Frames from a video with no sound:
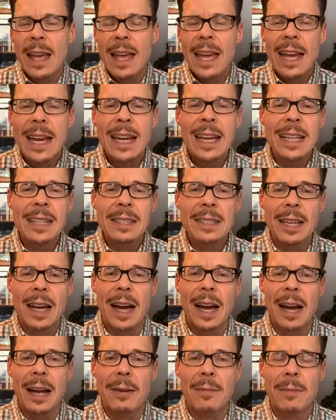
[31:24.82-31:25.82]

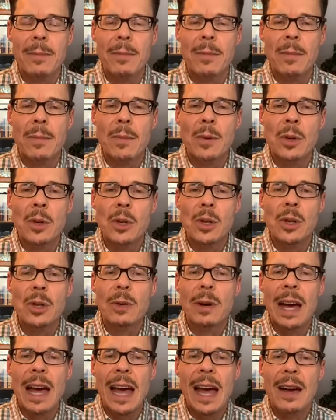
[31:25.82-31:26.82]
anytime
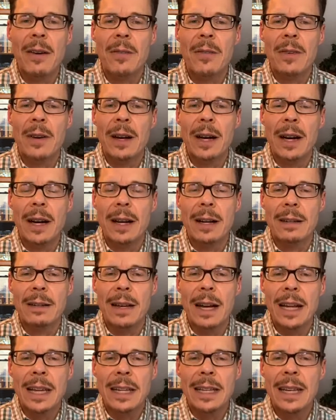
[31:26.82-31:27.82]
you have
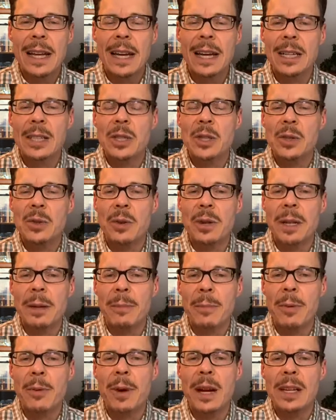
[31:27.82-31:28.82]
a nudge or an
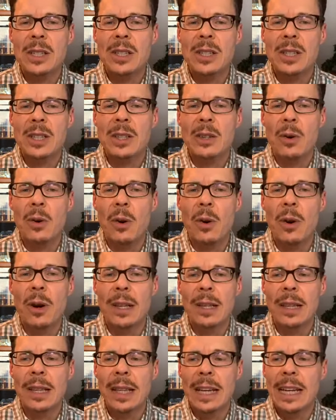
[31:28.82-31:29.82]
impression or
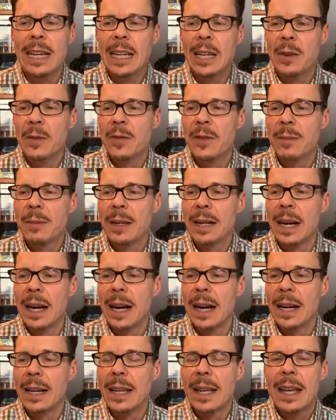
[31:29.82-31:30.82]
a leading from
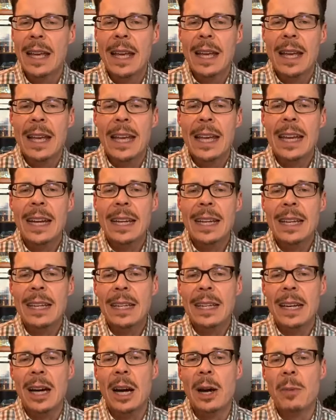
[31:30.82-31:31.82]
God, it
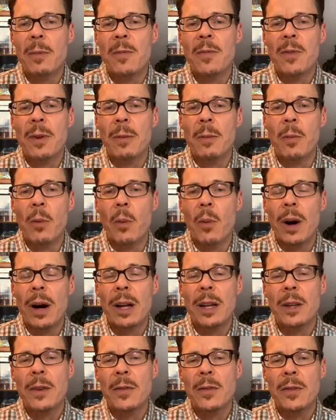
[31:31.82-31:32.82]
can come from
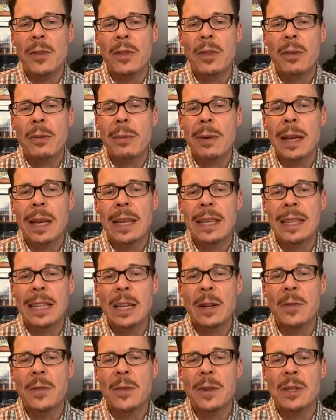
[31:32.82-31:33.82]
one of three
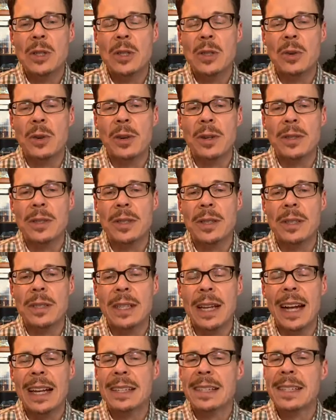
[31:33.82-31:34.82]
different
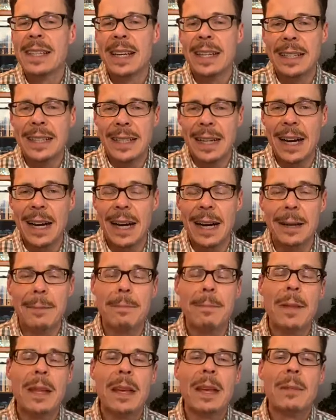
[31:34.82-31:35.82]
sources. I said God,
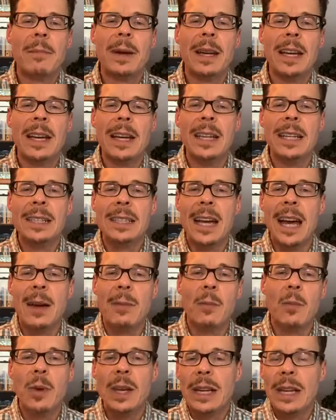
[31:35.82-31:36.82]
but
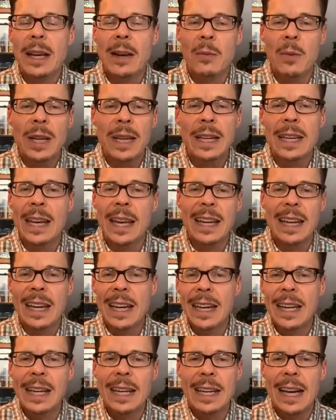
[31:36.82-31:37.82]
anytime we get
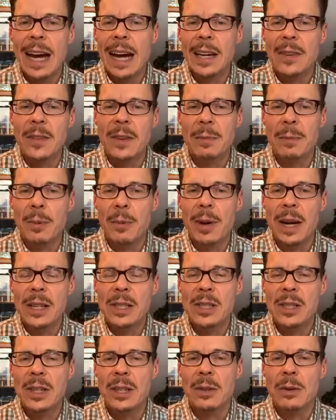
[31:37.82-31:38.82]
any kind of
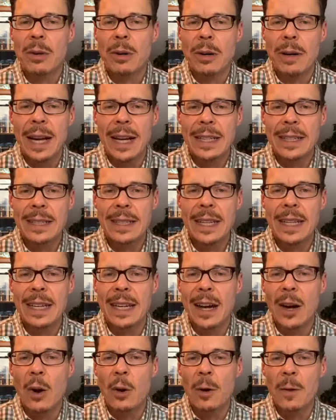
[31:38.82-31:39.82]
impression or
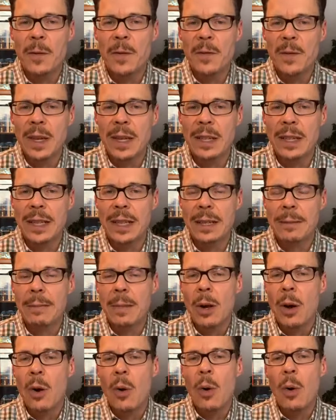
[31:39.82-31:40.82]
idea or feeling
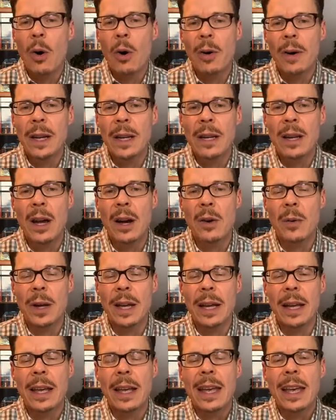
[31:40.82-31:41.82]
or a
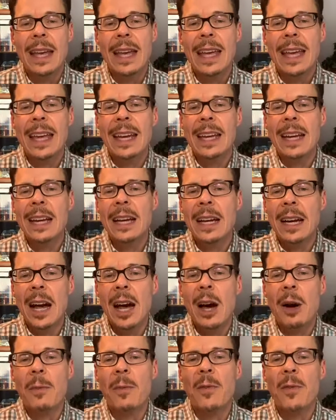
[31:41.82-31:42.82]
knowing, it can
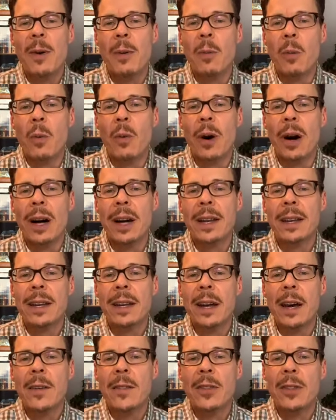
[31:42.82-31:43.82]
come from
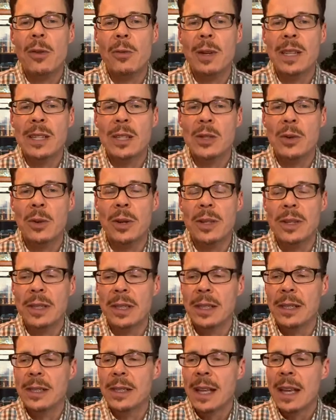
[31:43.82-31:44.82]
one of three
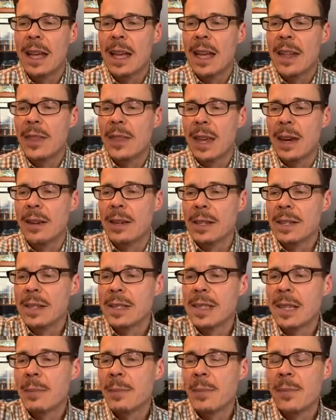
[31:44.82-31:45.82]
sources. There
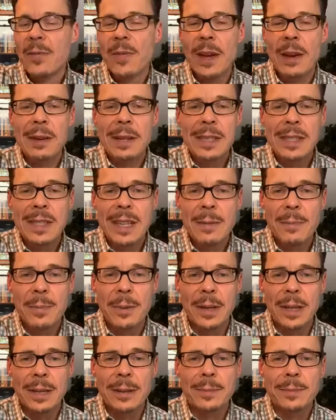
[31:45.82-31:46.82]
is very
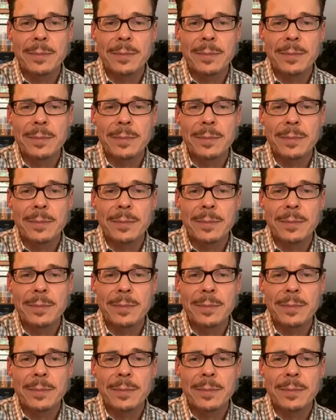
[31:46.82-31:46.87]
simply,